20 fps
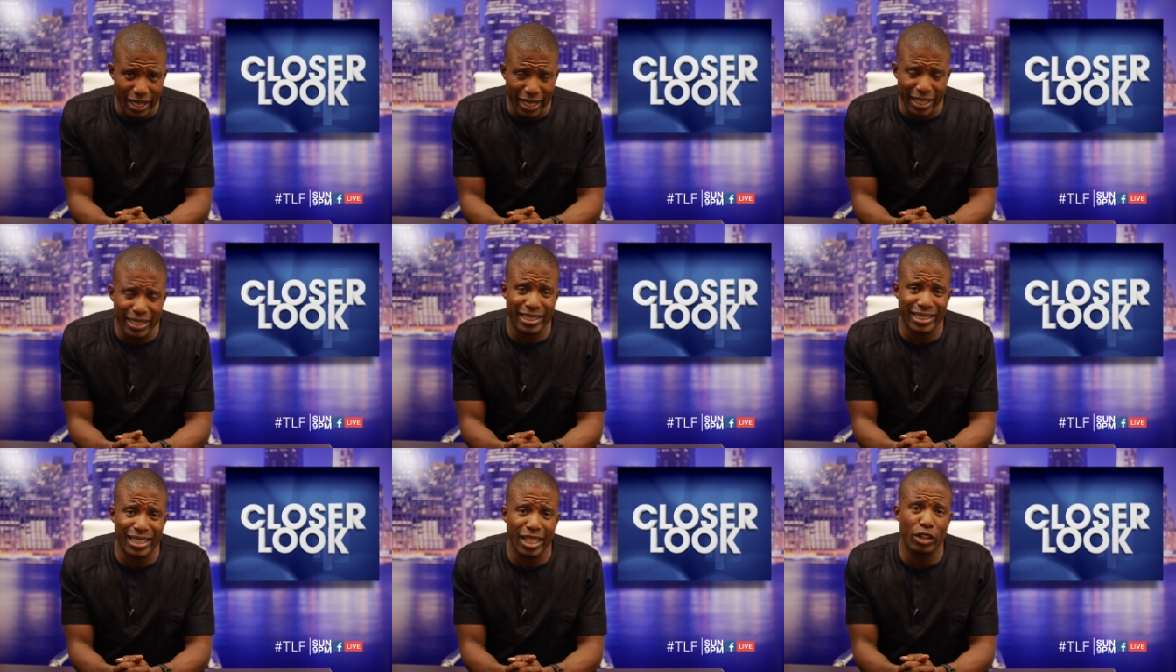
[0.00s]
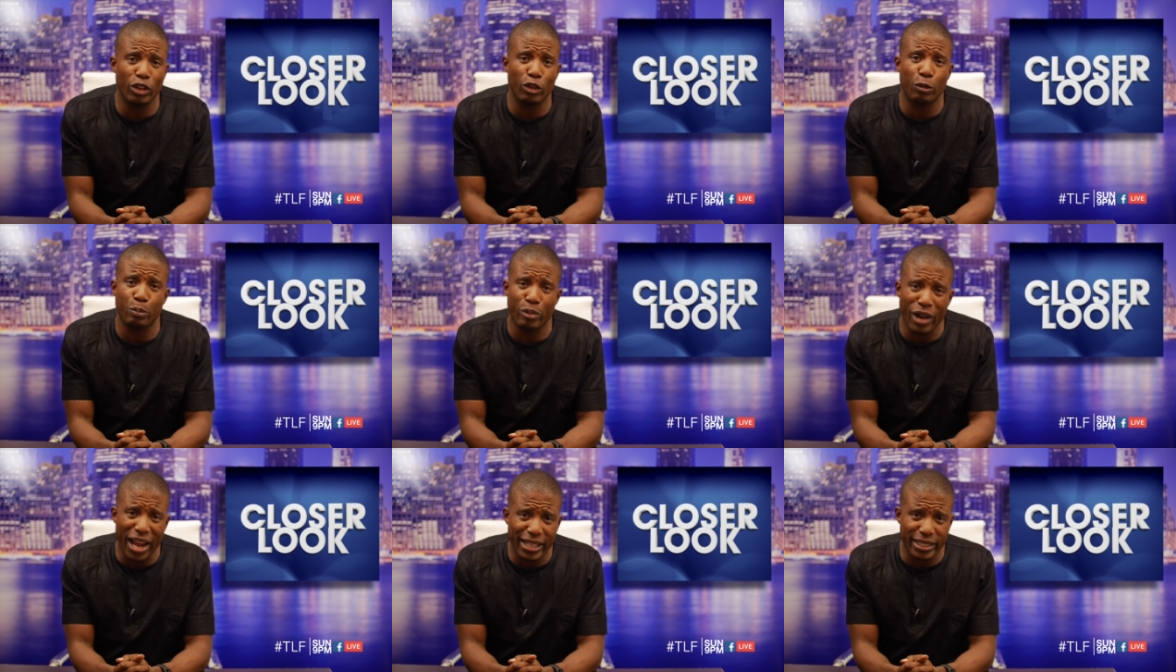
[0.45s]
instead
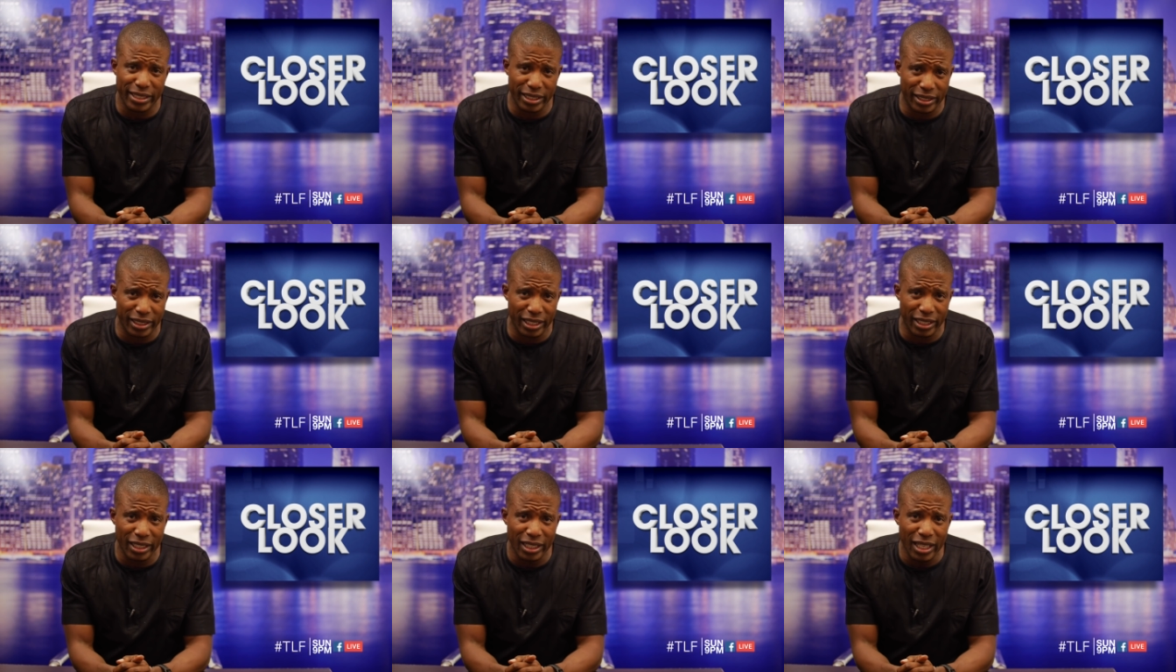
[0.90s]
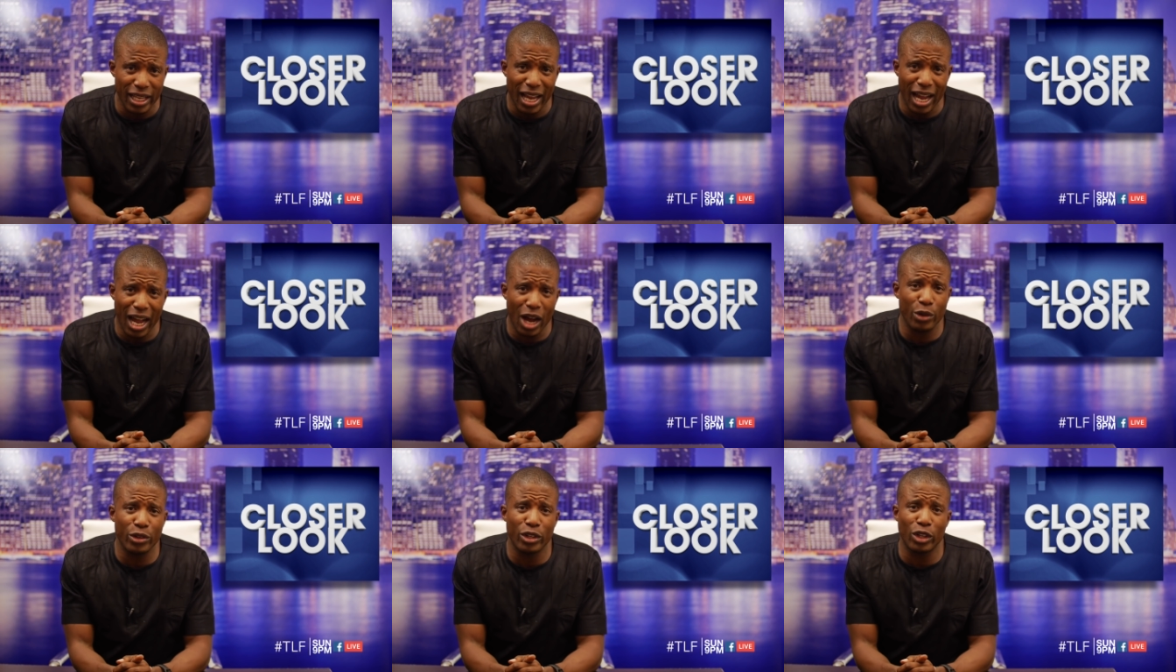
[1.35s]
of practicing
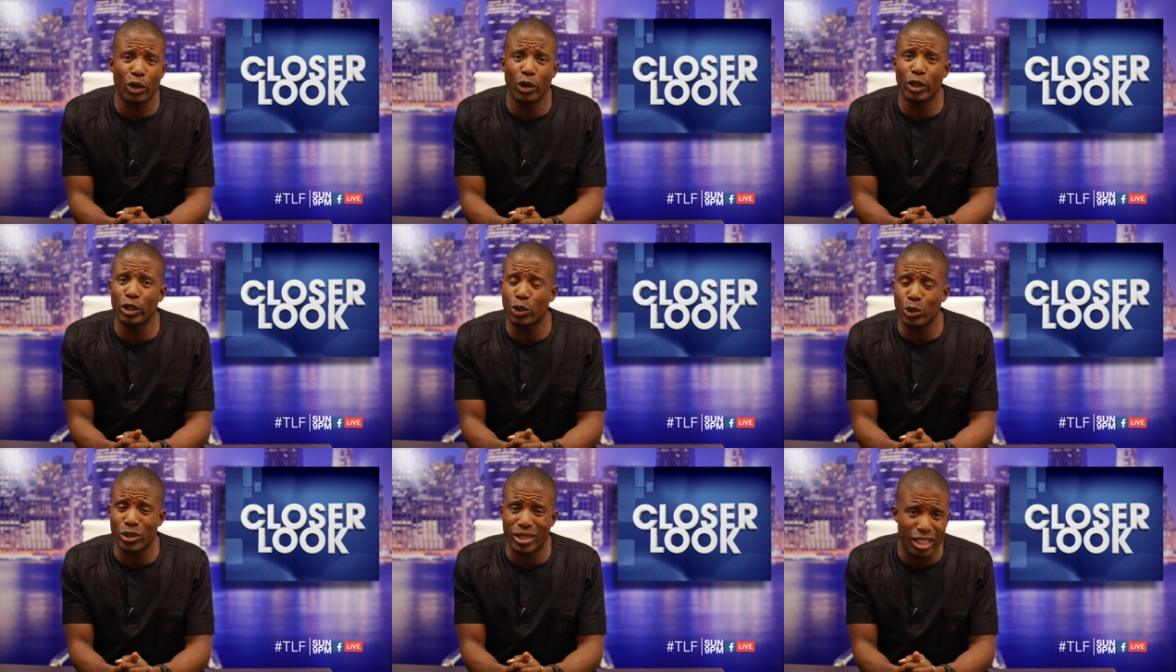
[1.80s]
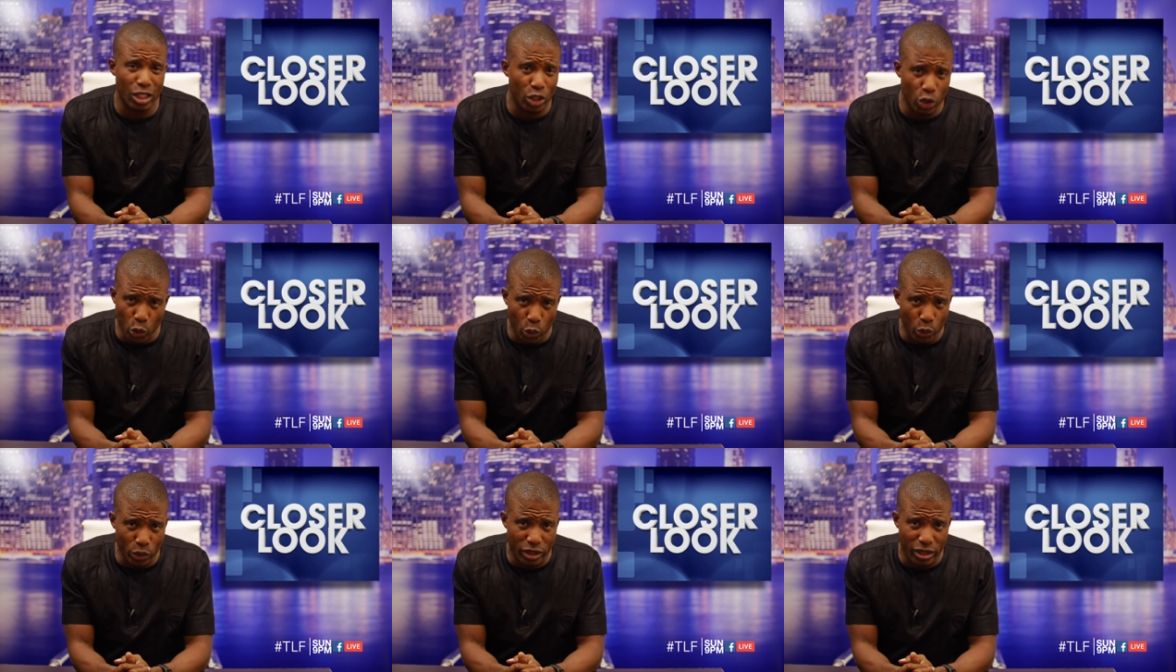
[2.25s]
how you're going to
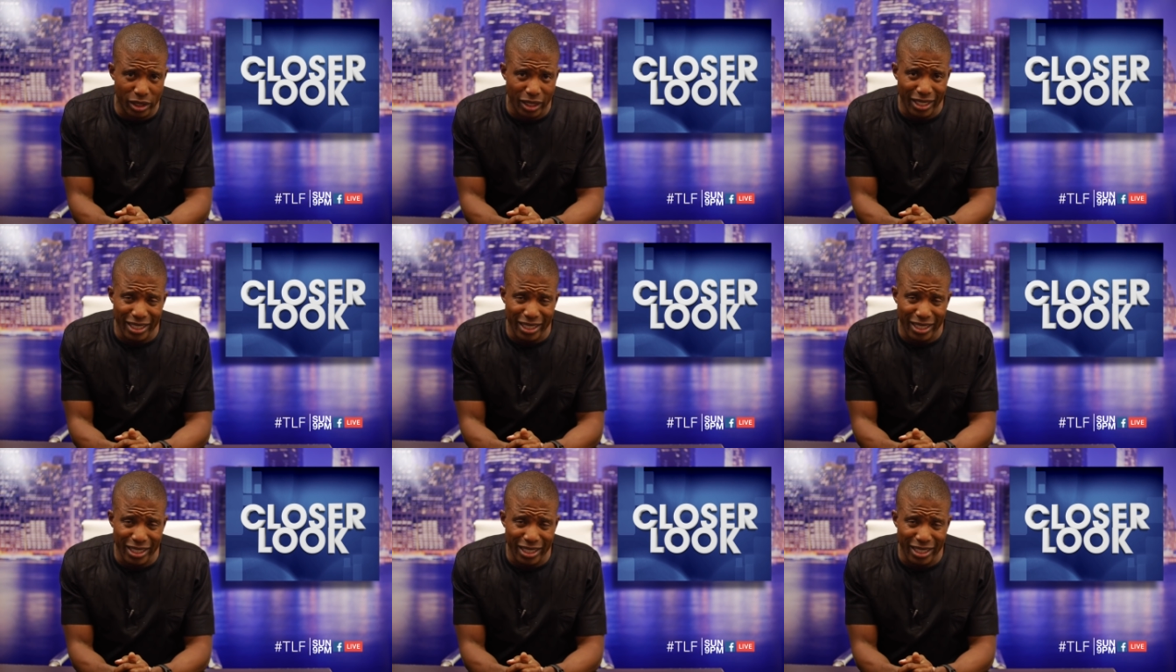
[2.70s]
salute